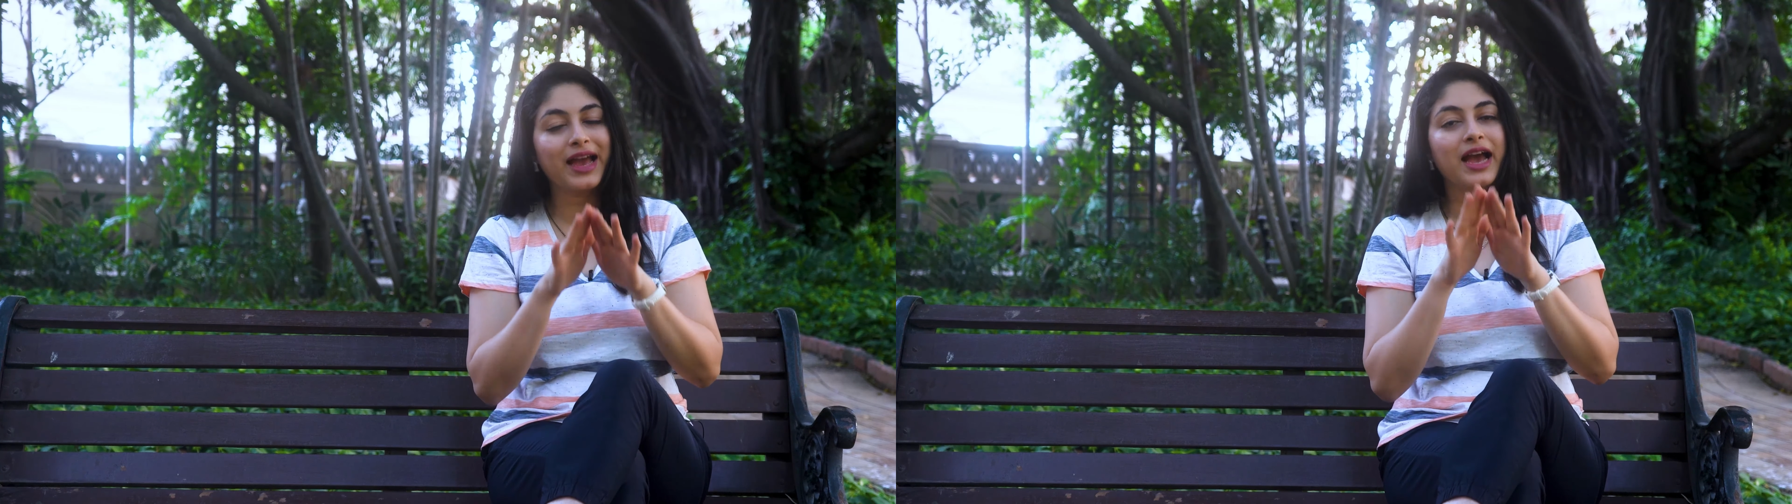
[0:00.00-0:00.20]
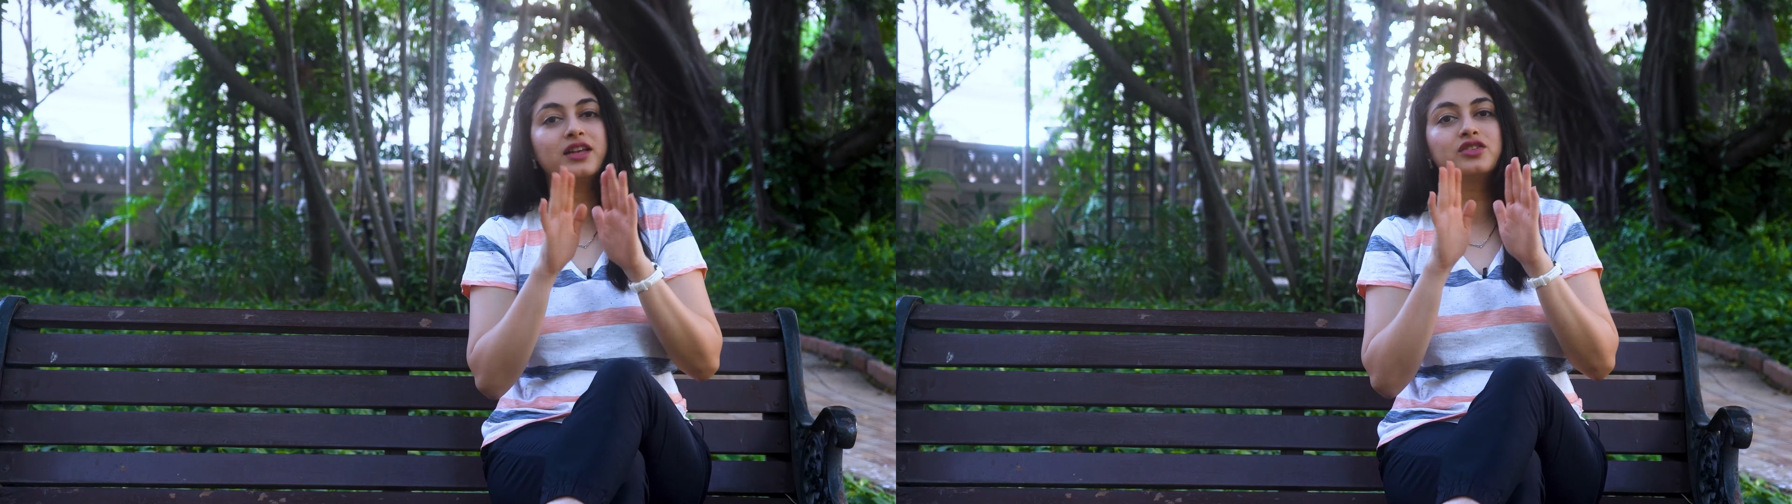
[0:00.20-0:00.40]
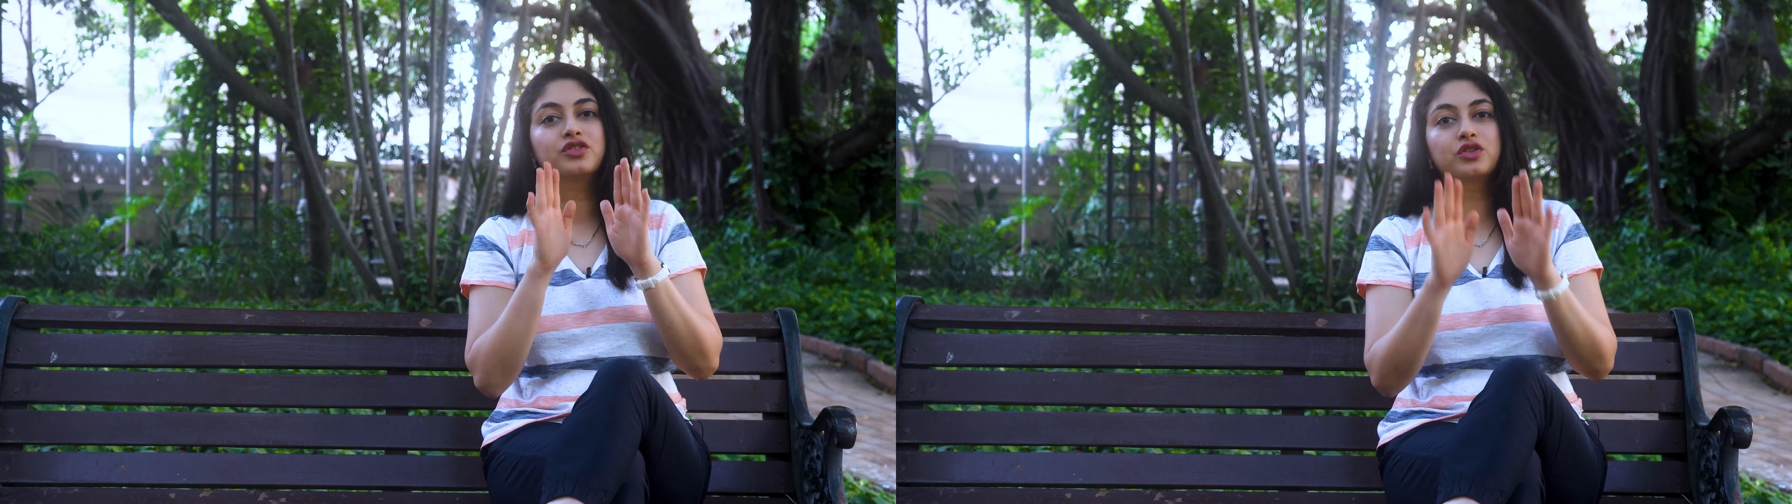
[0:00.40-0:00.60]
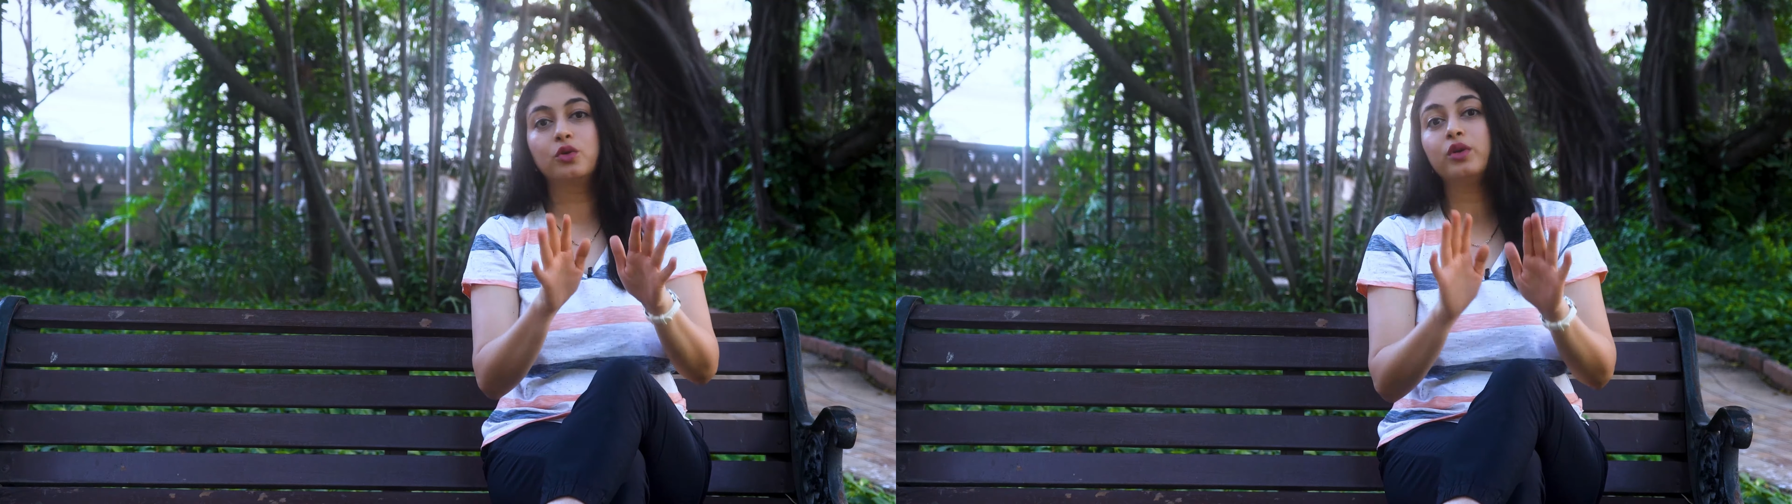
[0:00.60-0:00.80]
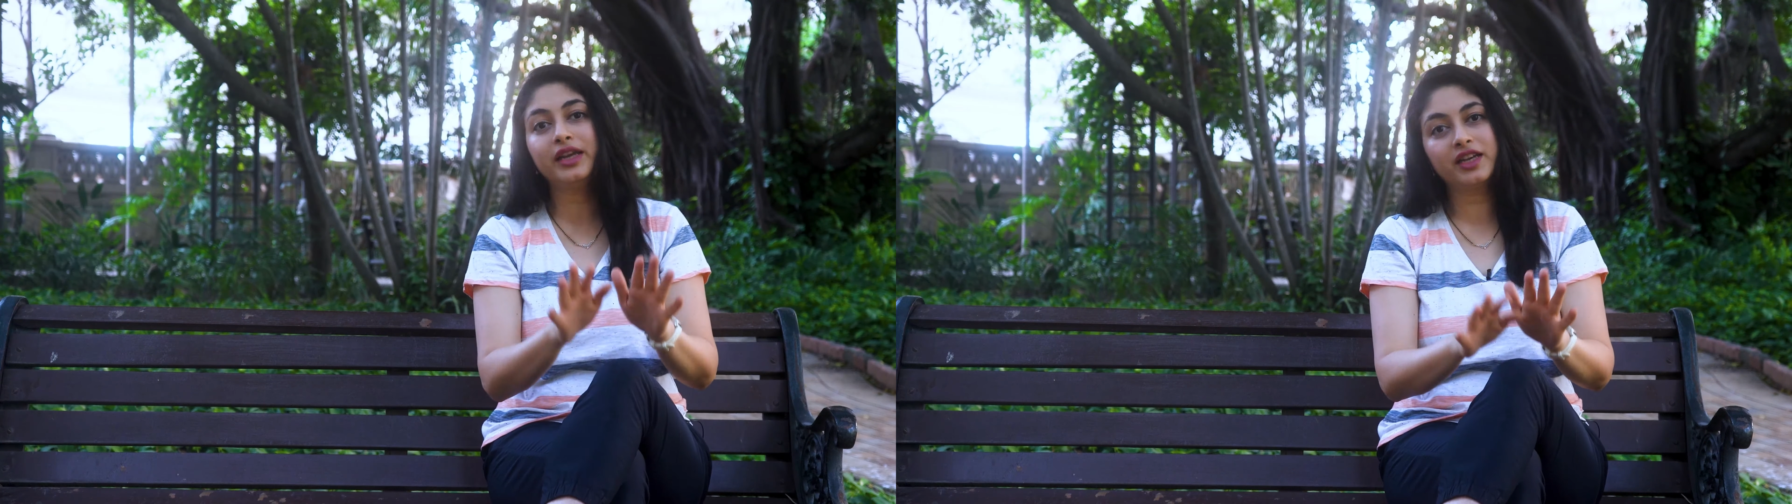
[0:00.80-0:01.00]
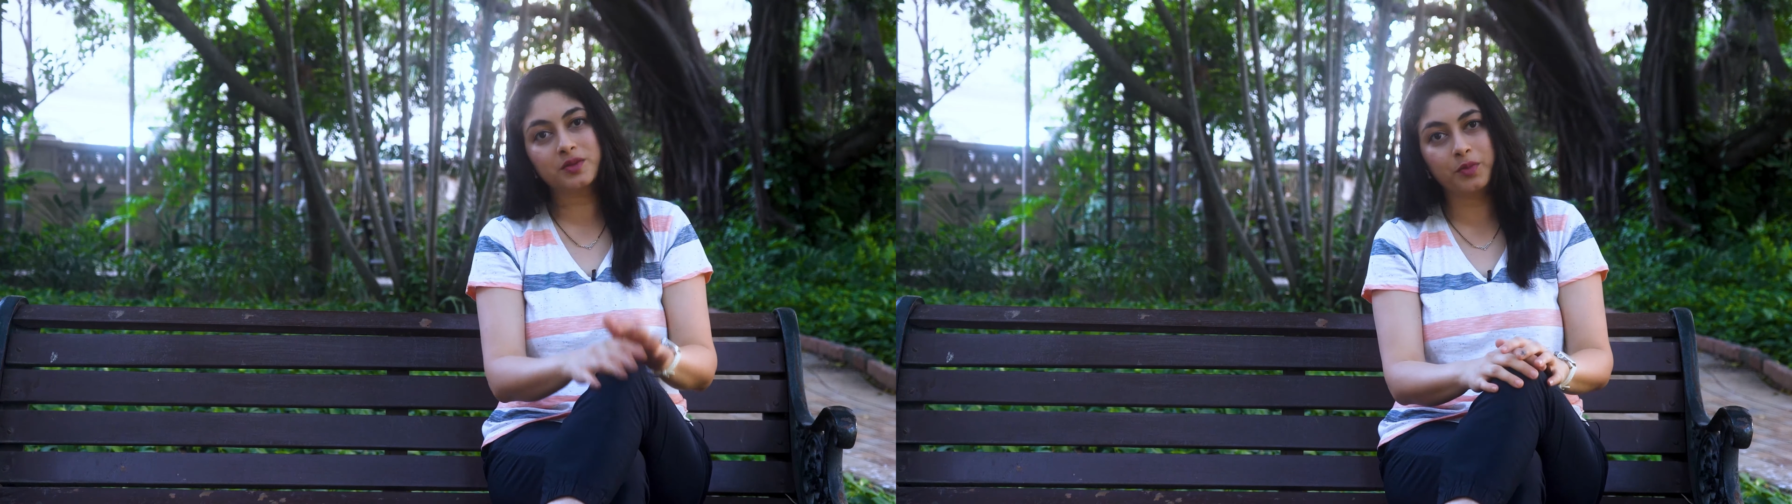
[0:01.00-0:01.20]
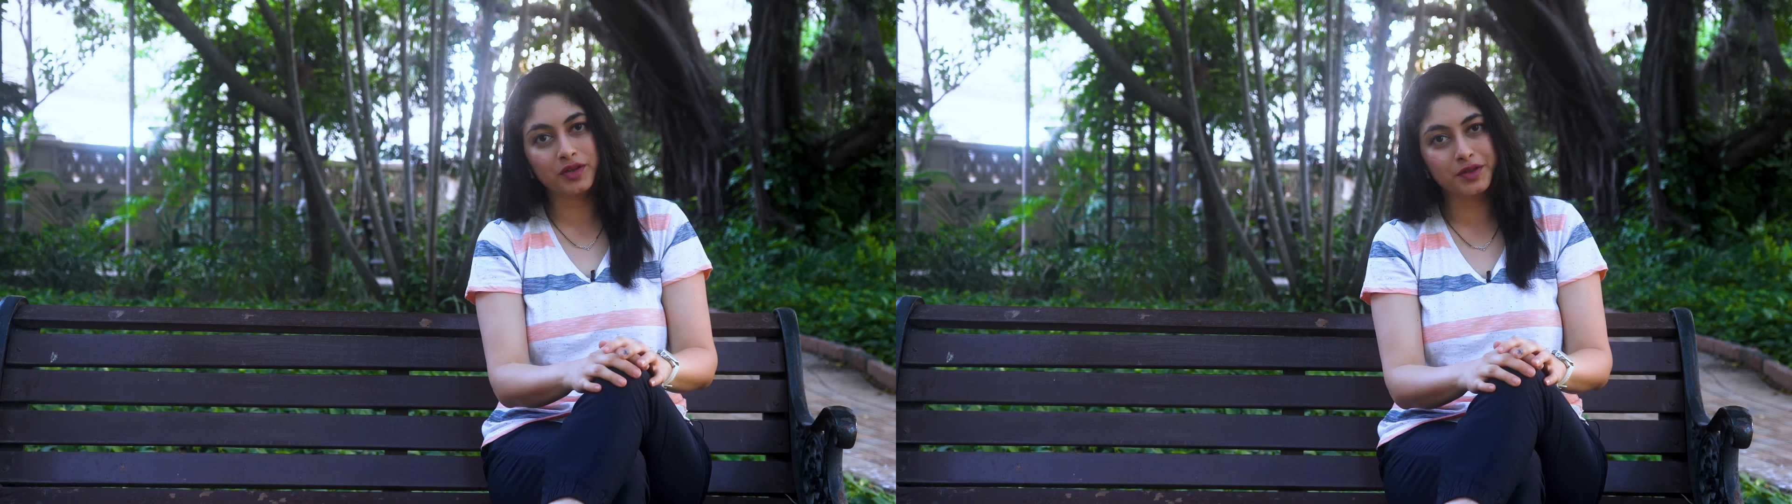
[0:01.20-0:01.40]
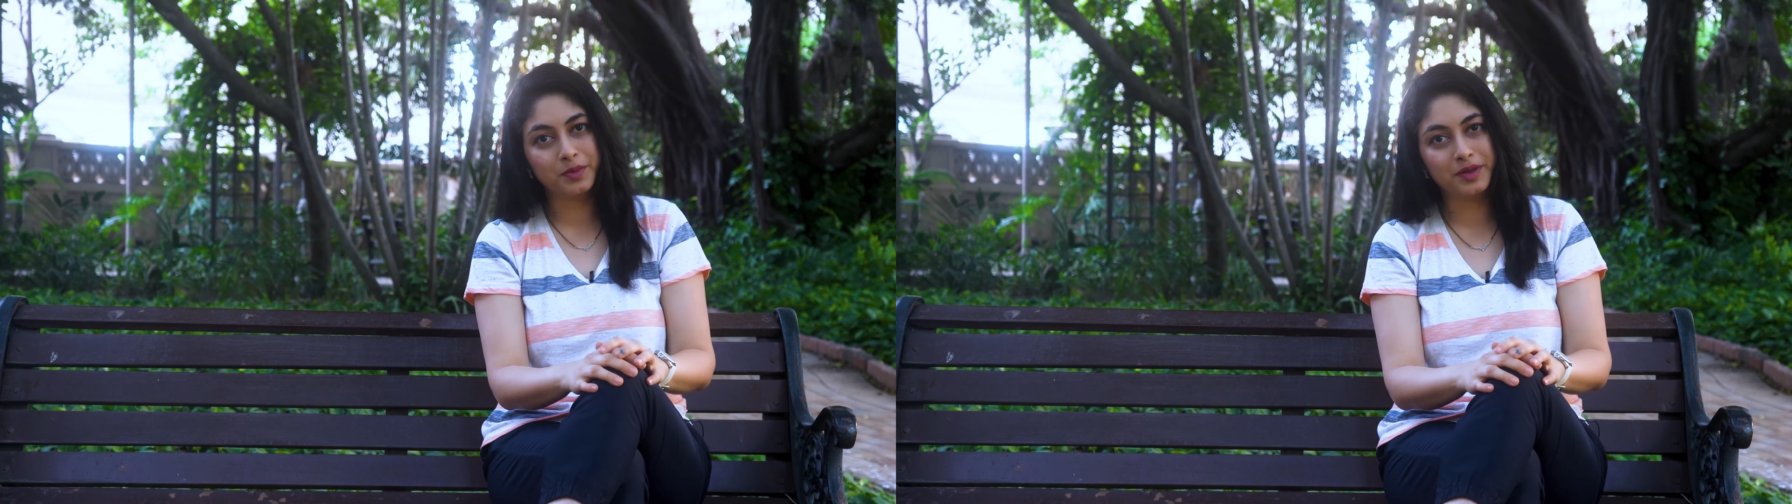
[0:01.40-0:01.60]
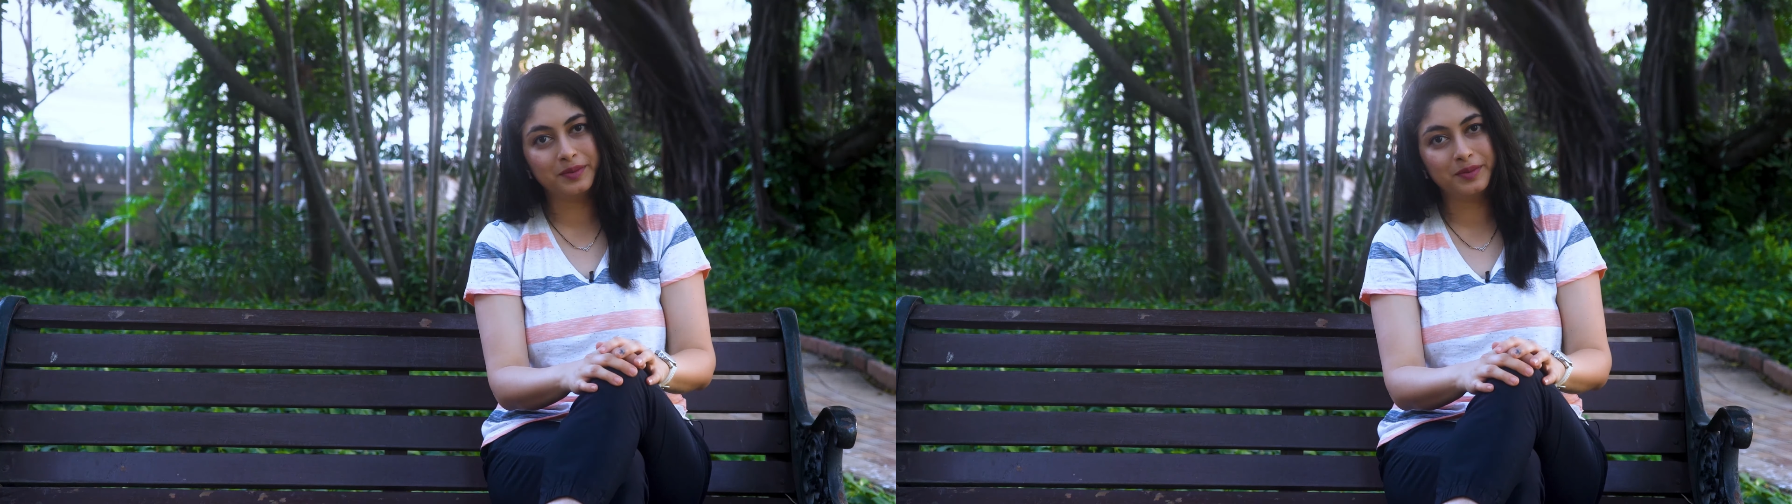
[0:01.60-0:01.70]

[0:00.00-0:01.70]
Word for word: as slowly as possible.